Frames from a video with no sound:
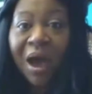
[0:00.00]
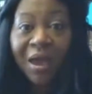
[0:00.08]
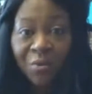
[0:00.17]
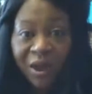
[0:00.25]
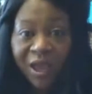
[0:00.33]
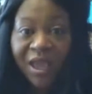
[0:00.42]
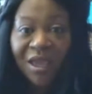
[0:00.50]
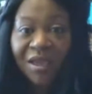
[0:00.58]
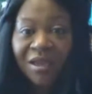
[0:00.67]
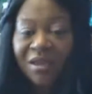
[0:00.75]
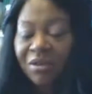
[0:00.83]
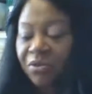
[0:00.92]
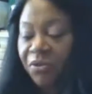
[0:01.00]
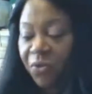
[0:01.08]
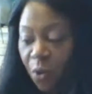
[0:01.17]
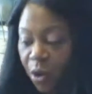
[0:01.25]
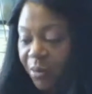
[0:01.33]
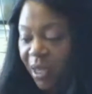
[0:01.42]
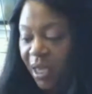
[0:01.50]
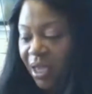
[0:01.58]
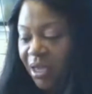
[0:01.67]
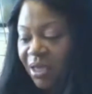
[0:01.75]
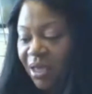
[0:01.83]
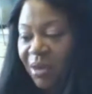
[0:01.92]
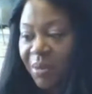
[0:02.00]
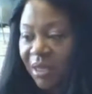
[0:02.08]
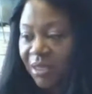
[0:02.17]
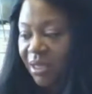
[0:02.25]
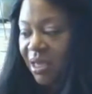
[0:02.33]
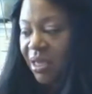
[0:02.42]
my way for me and my